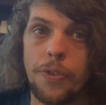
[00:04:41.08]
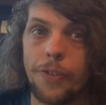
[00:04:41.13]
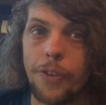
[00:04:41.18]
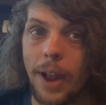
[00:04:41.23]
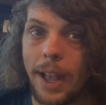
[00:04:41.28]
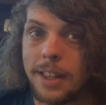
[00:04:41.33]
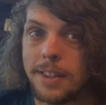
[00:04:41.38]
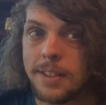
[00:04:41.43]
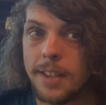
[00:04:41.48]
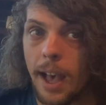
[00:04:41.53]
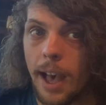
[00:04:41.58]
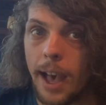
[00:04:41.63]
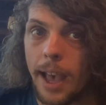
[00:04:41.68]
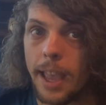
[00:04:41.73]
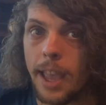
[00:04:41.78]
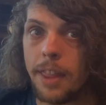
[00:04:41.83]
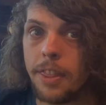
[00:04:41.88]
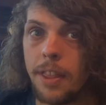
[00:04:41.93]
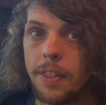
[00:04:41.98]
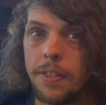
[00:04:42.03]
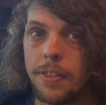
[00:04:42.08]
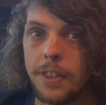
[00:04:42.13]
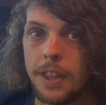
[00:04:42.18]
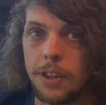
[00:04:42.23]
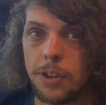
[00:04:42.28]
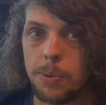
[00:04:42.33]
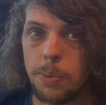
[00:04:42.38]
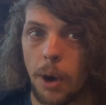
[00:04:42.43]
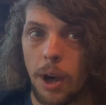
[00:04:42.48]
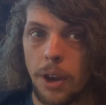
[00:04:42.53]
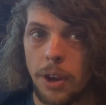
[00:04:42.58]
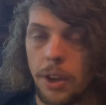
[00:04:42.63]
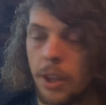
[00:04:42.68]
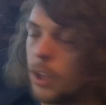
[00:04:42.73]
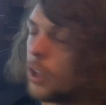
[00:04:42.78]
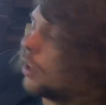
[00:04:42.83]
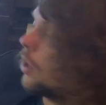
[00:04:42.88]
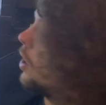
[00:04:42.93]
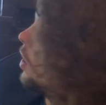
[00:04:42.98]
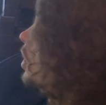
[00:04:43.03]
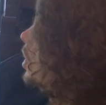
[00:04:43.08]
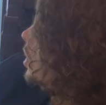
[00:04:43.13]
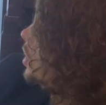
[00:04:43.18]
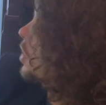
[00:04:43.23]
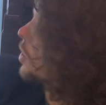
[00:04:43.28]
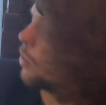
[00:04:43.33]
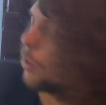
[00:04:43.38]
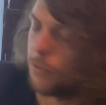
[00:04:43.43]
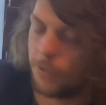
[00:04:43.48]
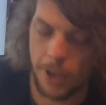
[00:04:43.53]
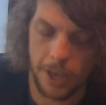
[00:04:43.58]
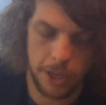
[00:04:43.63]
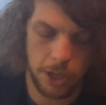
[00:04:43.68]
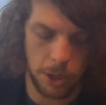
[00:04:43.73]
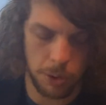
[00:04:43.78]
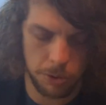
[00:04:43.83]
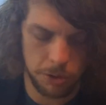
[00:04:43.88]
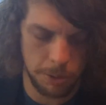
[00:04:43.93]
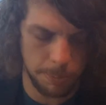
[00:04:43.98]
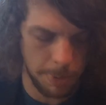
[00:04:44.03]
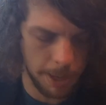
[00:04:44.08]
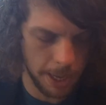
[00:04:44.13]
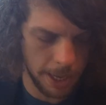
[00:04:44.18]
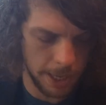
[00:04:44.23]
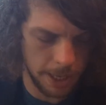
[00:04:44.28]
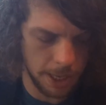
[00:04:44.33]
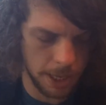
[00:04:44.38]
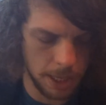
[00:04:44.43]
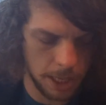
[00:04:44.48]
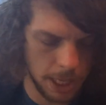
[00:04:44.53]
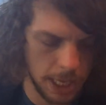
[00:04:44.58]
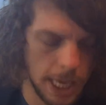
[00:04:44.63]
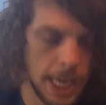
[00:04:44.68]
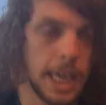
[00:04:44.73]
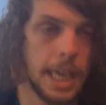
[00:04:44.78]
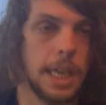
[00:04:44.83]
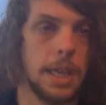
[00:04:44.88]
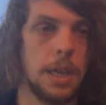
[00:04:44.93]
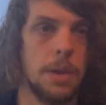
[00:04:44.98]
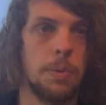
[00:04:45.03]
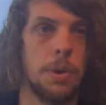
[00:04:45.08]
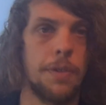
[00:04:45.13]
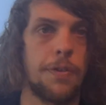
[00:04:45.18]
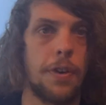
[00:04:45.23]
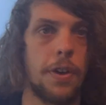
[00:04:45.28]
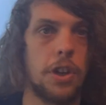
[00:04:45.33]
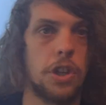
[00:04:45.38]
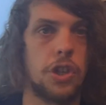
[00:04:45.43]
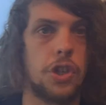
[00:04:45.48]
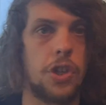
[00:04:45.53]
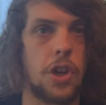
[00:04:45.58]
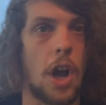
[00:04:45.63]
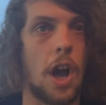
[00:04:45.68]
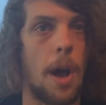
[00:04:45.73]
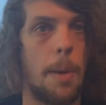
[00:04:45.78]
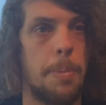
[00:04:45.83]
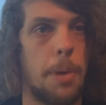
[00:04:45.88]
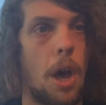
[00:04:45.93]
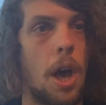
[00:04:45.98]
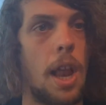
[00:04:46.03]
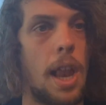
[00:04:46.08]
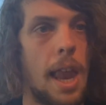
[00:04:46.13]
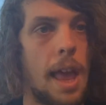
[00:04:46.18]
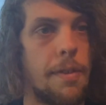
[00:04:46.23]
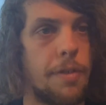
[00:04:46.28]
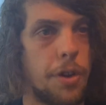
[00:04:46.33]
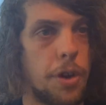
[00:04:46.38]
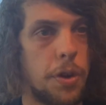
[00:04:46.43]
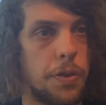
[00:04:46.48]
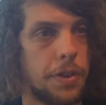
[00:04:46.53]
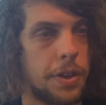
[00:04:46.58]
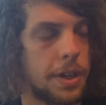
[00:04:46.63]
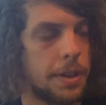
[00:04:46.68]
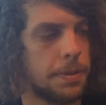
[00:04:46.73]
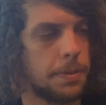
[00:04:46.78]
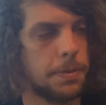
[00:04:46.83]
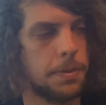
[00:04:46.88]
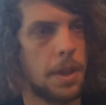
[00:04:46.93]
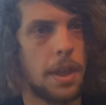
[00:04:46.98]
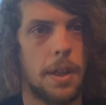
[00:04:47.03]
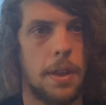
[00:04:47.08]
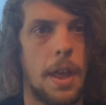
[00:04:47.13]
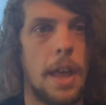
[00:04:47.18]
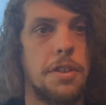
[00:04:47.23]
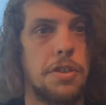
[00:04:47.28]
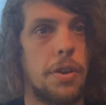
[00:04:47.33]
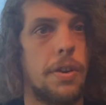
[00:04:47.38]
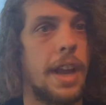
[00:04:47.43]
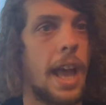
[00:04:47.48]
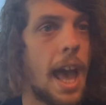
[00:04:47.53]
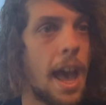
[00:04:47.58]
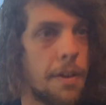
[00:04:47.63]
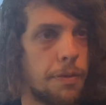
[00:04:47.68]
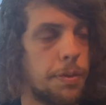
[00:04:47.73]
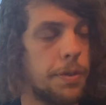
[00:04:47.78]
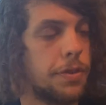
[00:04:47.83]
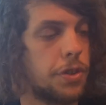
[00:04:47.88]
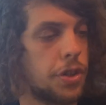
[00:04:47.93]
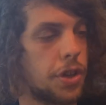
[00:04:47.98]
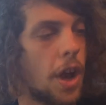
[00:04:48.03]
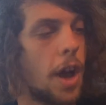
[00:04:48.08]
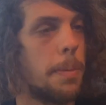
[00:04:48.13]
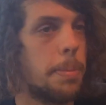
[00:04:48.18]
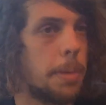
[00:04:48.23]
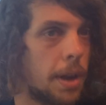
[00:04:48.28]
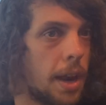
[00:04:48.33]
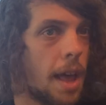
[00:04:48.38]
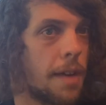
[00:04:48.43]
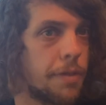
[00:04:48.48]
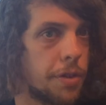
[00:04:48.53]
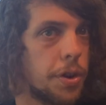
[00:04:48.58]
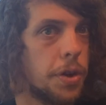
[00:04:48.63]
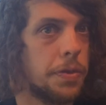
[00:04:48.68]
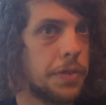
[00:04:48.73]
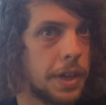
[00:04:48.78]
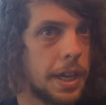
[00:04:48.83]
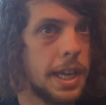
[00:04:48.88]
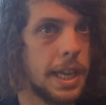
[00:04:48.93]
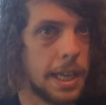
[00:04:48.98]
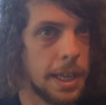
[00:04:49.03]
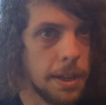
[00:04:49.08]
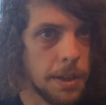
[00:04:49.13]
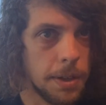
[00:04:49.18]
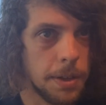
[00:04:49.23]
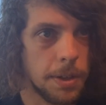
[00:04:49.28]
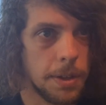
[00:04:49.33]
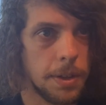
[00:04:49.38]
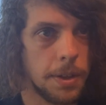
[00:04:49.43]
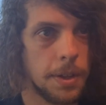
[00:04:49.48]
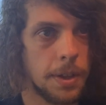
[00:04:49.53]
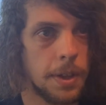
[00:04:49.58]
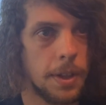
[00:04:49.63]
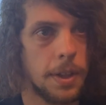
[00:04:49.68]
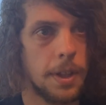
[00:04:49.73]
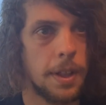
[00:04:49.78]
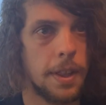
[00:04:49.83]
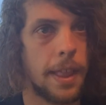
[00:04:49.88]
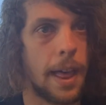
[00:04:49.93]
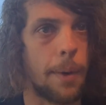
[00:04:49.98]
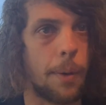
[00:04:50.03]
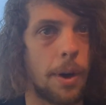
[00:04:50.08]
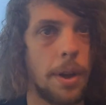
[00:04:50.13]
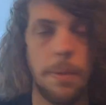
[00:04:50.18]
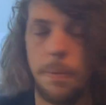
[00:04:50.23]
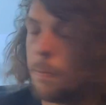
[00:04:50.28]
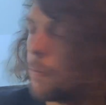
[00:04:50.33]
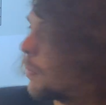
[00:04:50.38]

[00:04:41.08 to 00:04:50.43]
frets higher than this one. So if I go to my E with sharp 11 over, F with sharp 11 over E, that one.